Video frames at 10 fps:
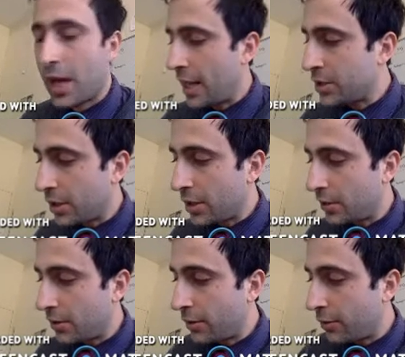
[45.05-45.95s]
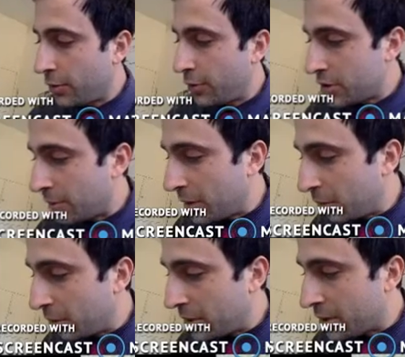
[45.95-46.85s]
And so the first step here
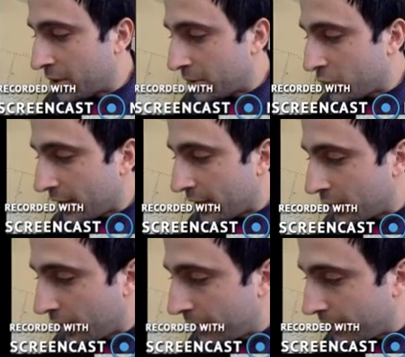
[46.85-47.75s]
would be to subtract 9.